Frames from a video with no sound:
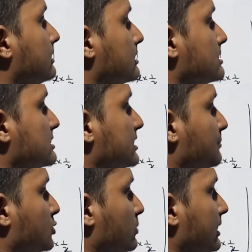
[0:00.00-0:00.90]
turns
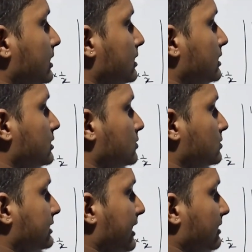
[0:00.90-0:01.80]
up to be
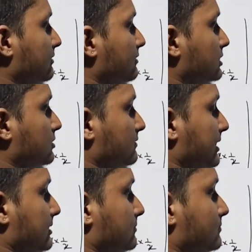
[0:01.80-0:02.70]
2 tan inverse of
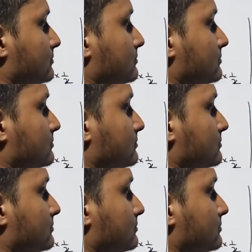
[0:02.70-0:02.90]
that.